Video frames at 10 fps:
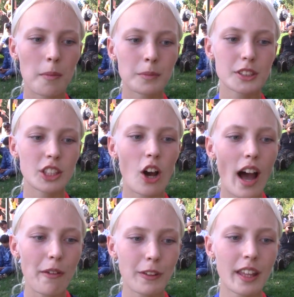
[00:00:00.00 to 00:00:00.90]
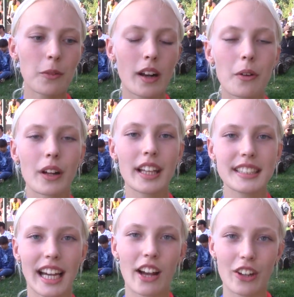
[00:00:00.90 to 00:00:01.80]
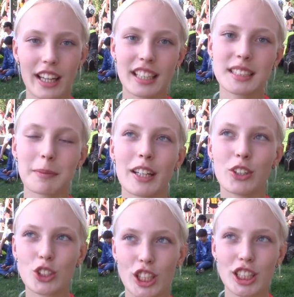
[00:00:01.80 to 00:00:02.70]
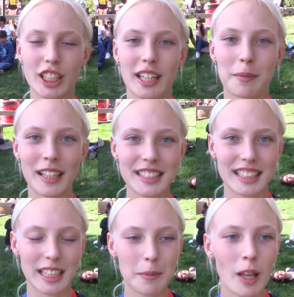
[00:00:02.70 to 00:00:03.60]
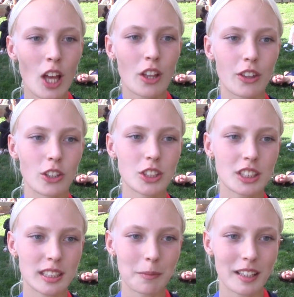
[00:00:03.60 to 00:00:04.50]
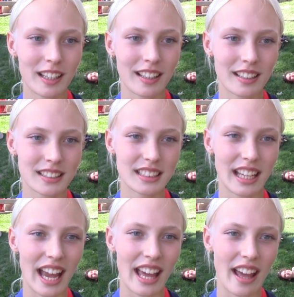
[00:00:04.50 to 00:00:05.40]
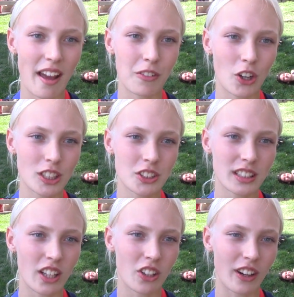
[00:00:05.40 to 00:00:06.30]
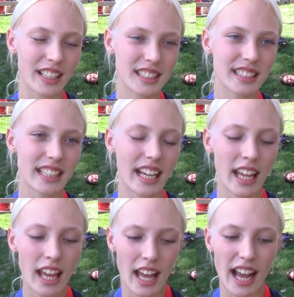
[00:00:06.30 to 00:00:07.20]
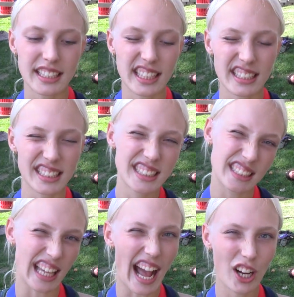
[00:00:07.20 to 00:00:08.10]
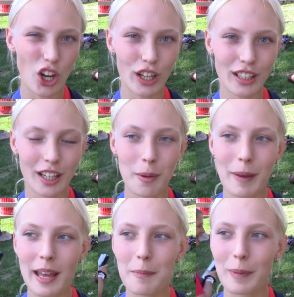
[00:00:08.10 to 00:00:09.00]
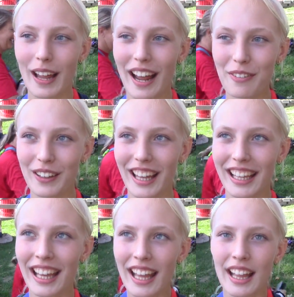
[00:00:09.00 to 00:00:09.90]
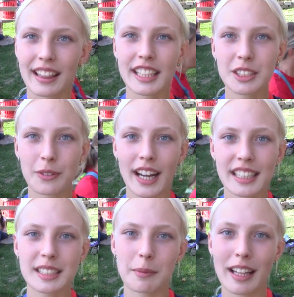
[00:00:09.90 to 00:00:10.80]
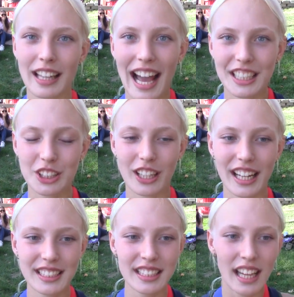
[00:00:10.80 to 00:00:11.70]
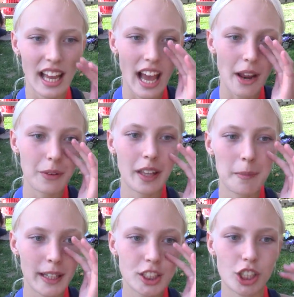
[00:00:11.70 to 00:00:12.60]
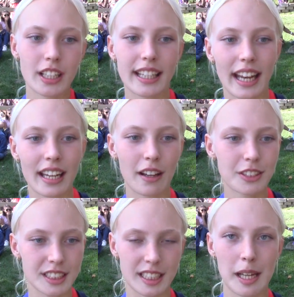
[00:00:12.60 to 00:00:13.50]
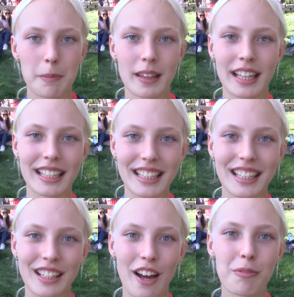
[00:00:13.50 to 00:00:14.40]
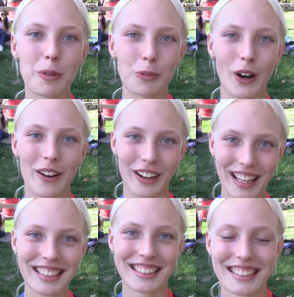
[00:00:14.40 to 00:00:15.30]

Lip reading: So I feel like what I really dialed in is my nutrition and my sleep. Those are some things that I've noticed with other races. Like, I tend to slack on a little bit, but I feel like this race and my last race, I really made sure to get enough sleep and then eat enough before I ran.